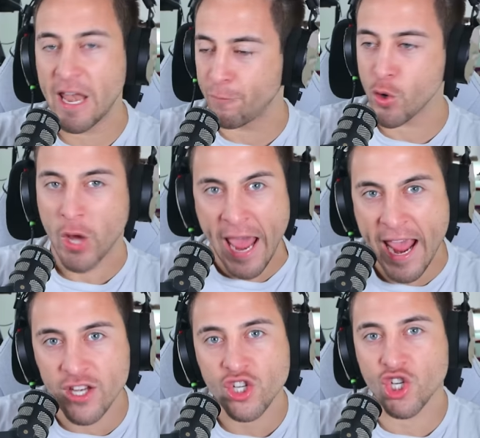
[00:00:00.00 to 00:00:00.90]
And if you
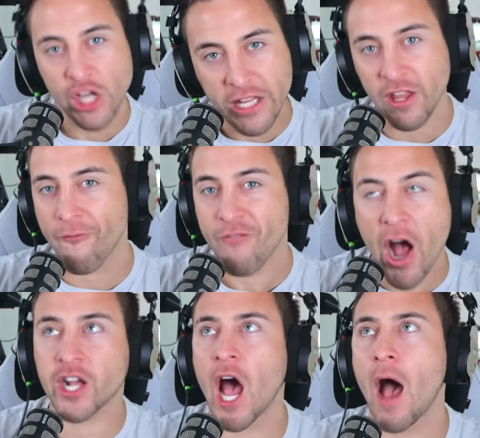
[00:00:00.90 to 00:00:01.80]
can't, shut the
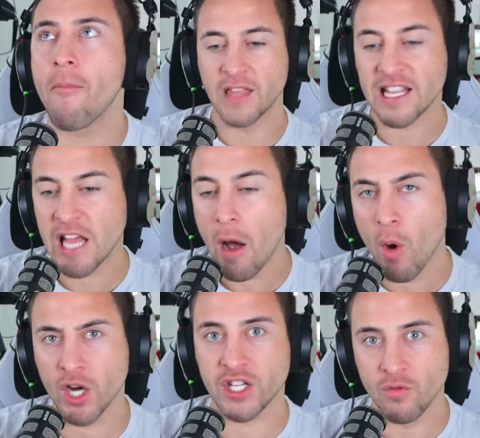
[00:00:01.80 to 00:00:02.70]
up. That's how it
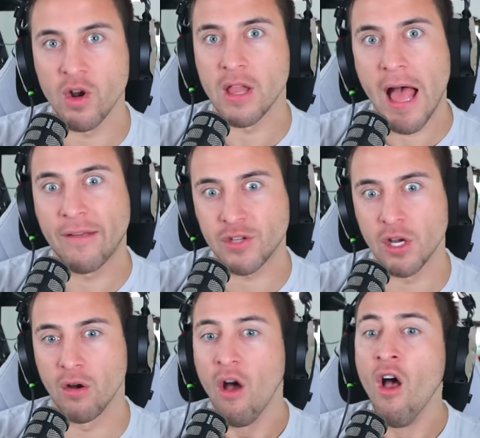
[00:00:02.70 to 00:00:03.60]
works in real life,
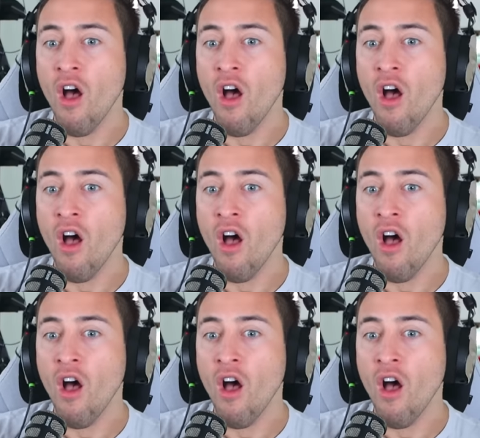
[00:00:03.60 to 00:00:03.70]
too.